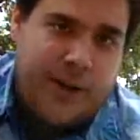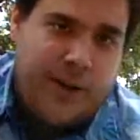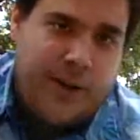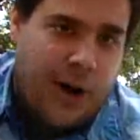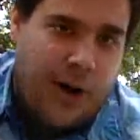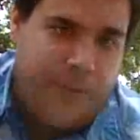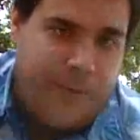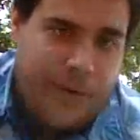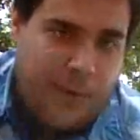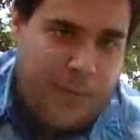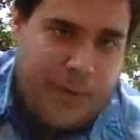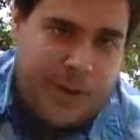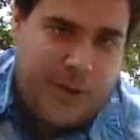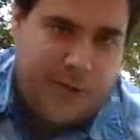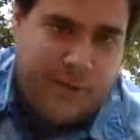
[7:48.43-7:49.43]
no fuel
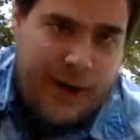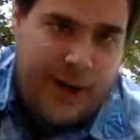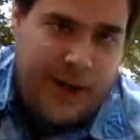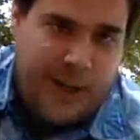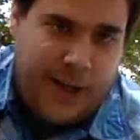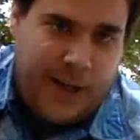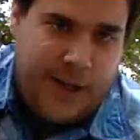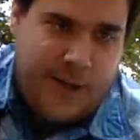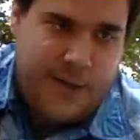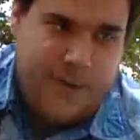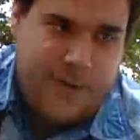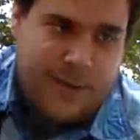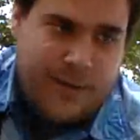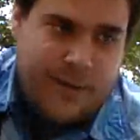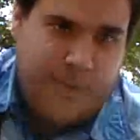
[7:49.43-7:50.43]
pressure regulator,
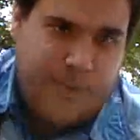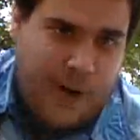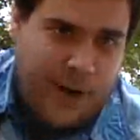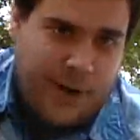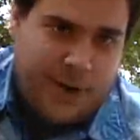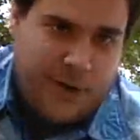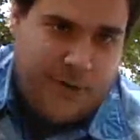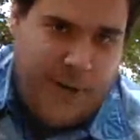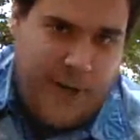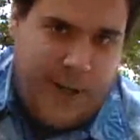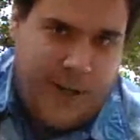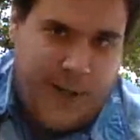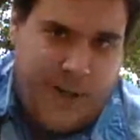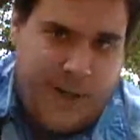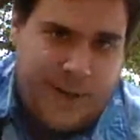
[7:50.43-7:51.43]
voltage
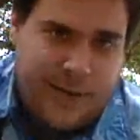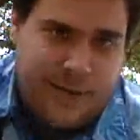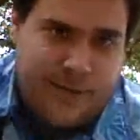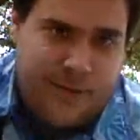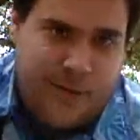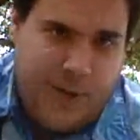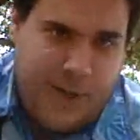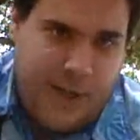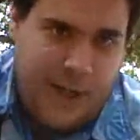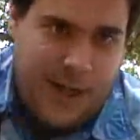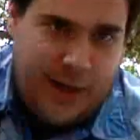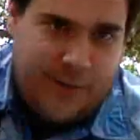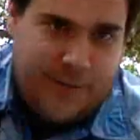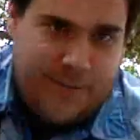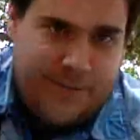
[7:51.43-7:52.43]
regulator. Look it
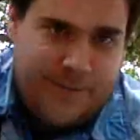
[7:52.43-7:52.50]
up.